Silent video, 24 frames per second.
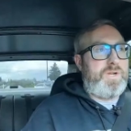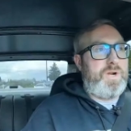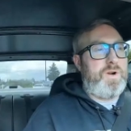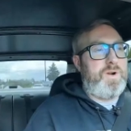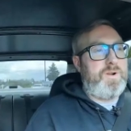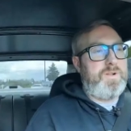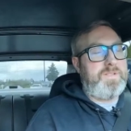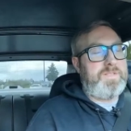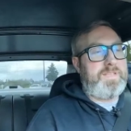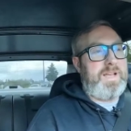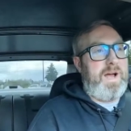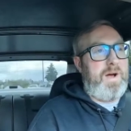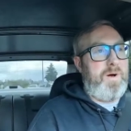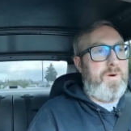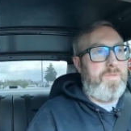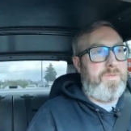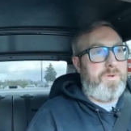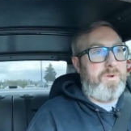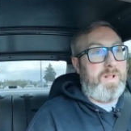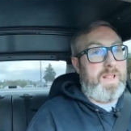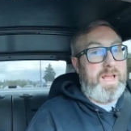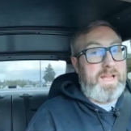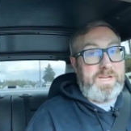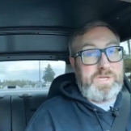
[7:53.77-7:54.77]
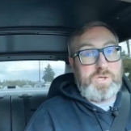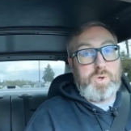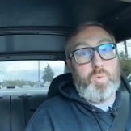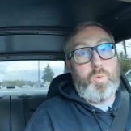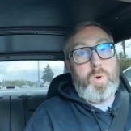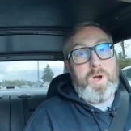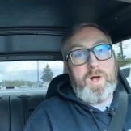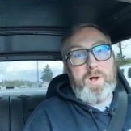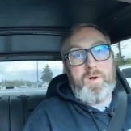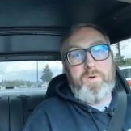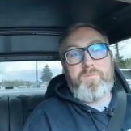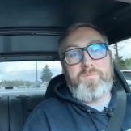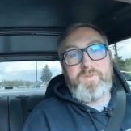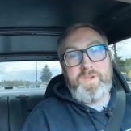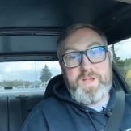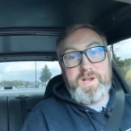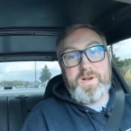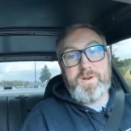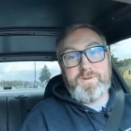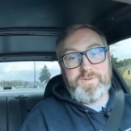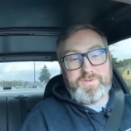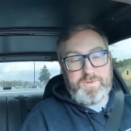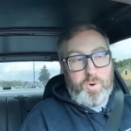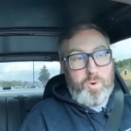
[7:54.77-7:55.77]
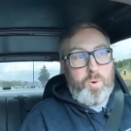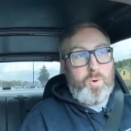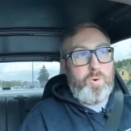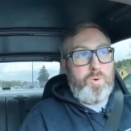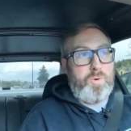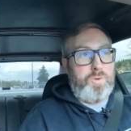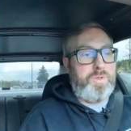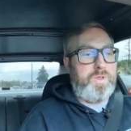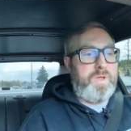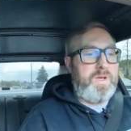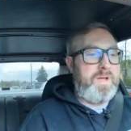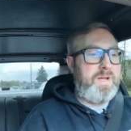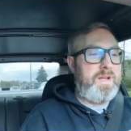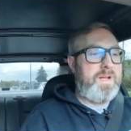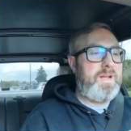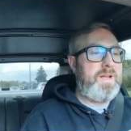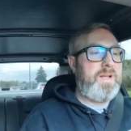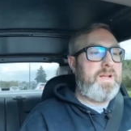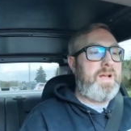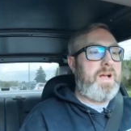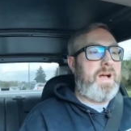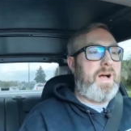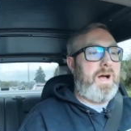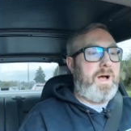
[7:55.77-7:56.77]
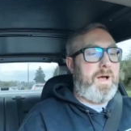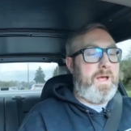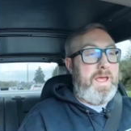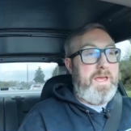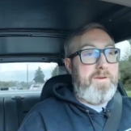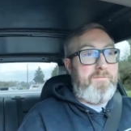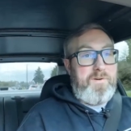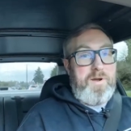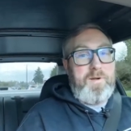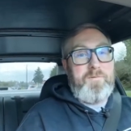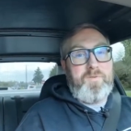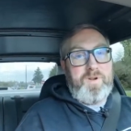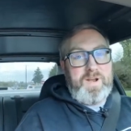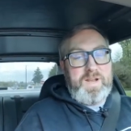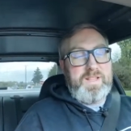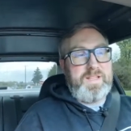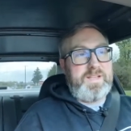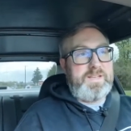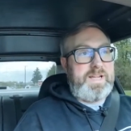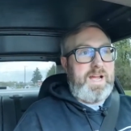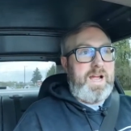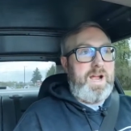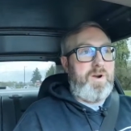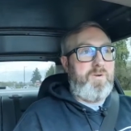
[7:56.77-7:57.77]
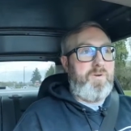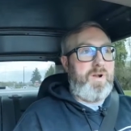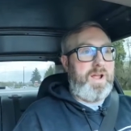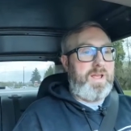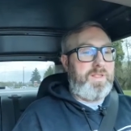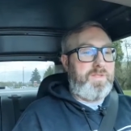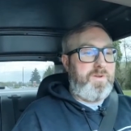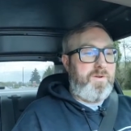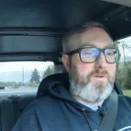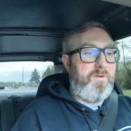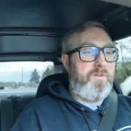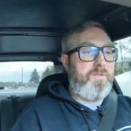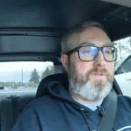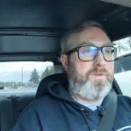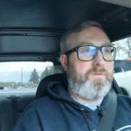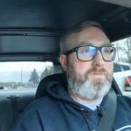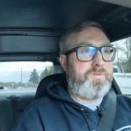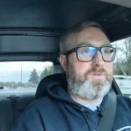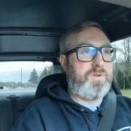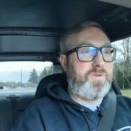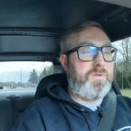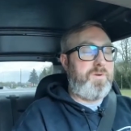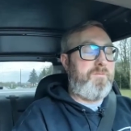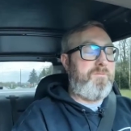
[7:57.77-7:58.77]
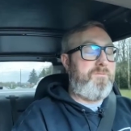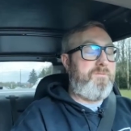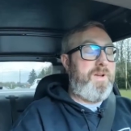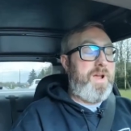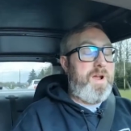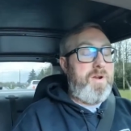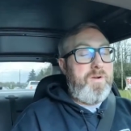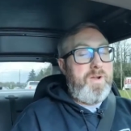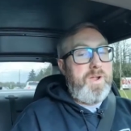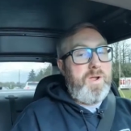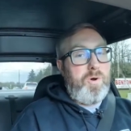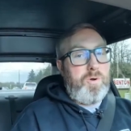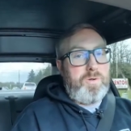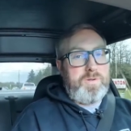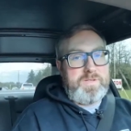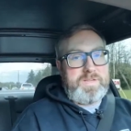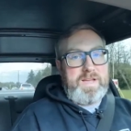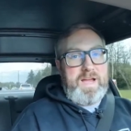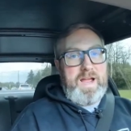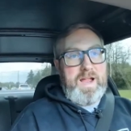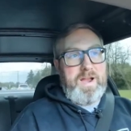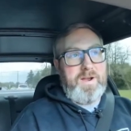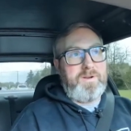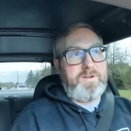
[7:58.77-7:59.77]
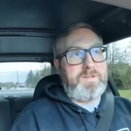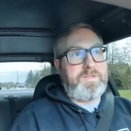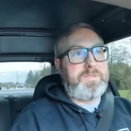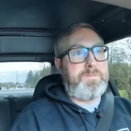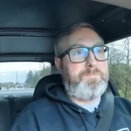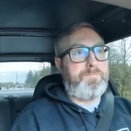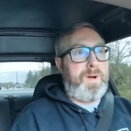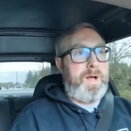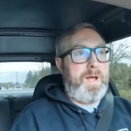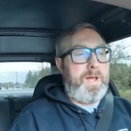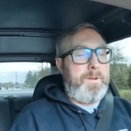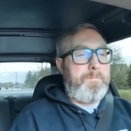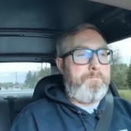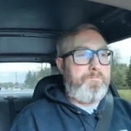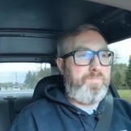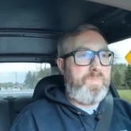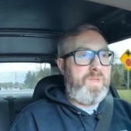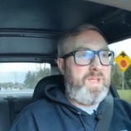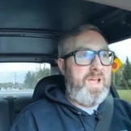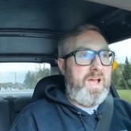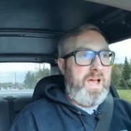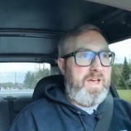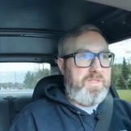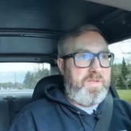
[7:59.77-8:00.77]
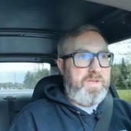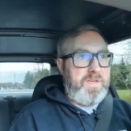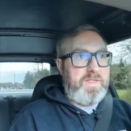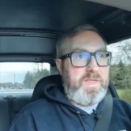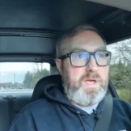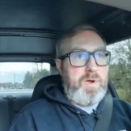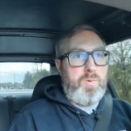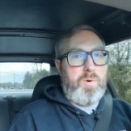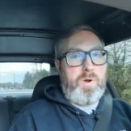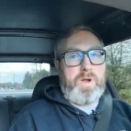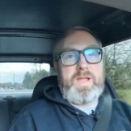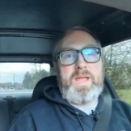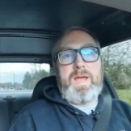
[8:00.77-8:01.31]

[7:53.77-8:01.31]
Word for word: Turns out they're like 12 years old. If I'm reading the tire right, they're very old tires, but I think they were